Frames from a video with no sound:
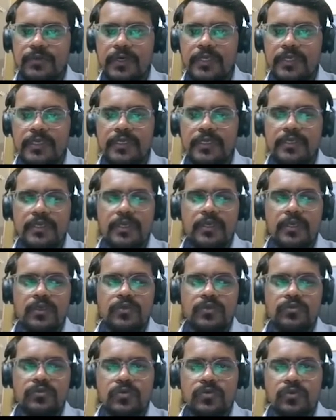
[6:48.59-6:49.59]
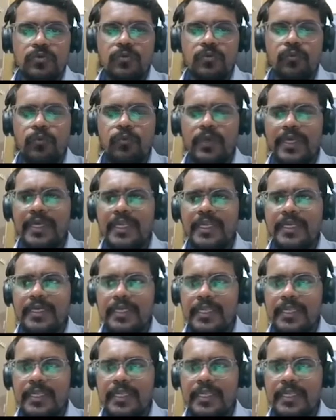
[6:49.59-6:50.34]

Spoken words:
Okay, so we can